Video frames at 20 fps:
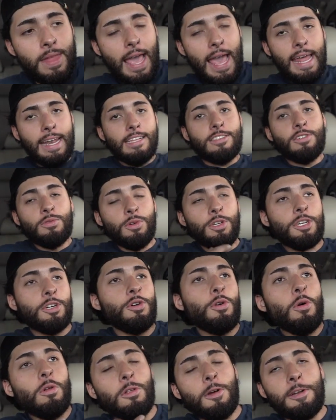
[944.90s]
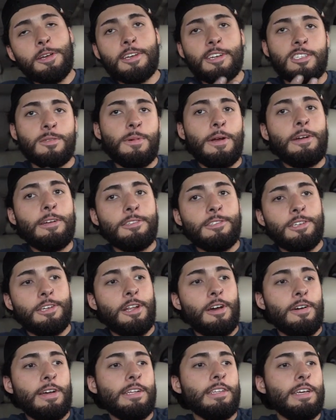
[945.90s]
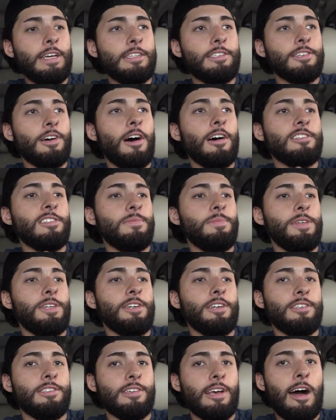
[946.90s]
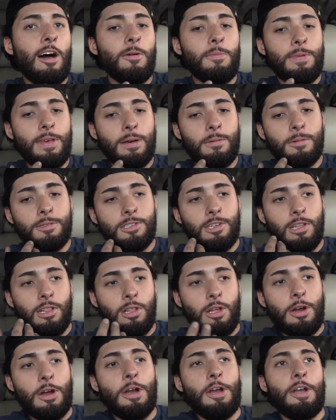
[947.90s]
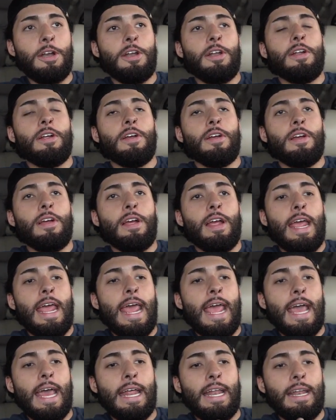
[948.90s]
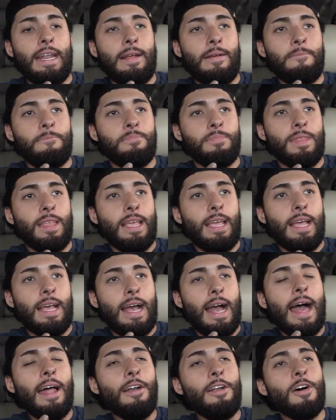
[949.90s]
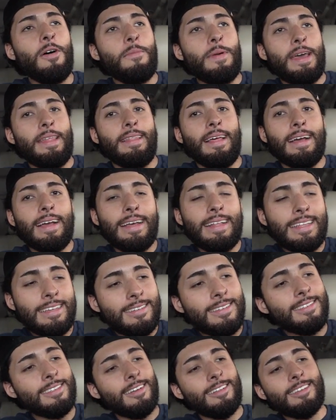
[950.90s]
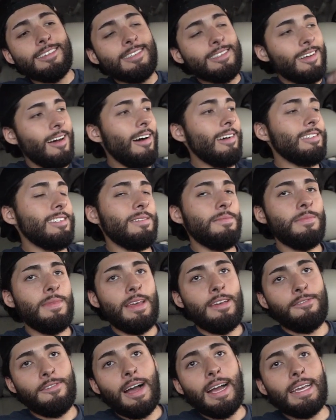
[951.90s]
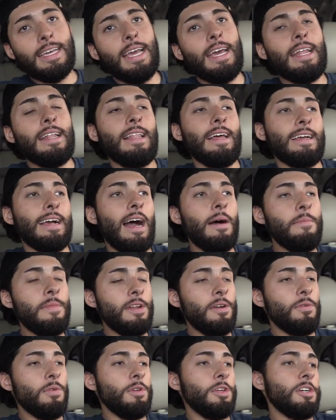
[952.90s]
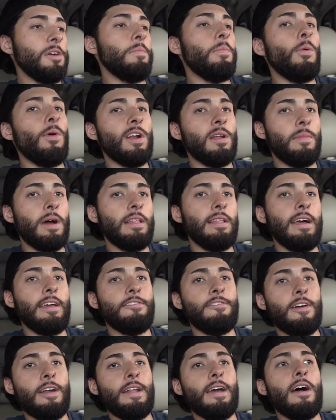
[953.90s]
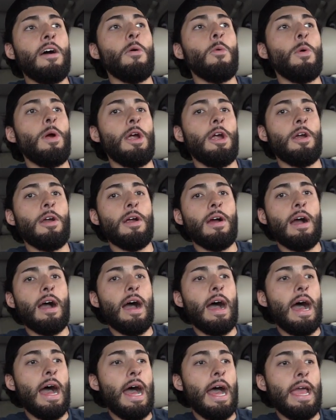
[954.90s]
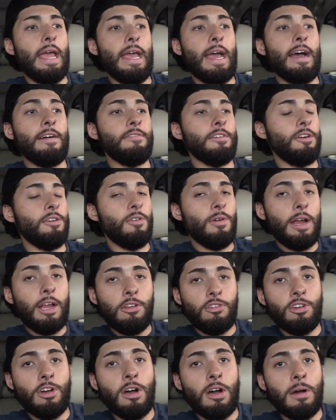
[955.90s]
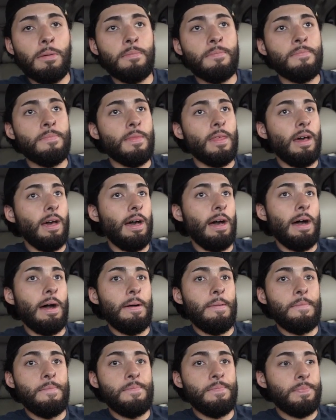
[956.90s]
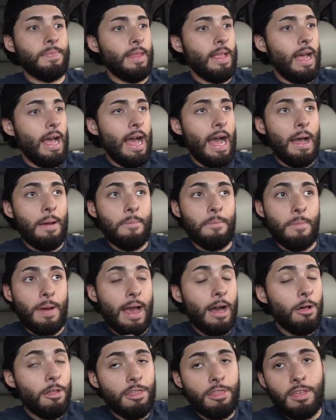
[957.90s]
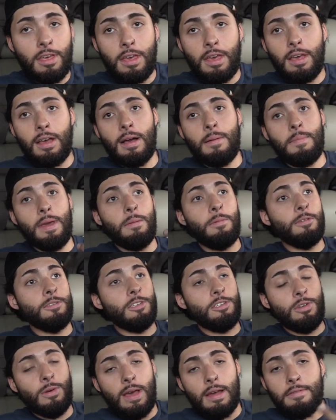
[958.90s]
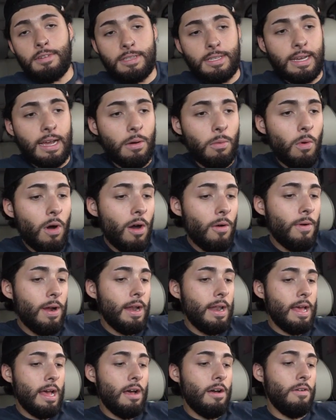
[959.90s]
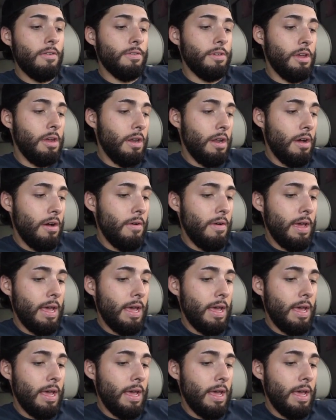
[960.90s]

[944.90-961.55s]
And it's a really cool learning experience, you know. It's awesome because I'll be able to learn, and I don't know, man, like, this is awesome. If I get it, like, I'm in a really good point in my life right now where I have a great job, I'm healthy, I'm able to do everything I want right now, you know.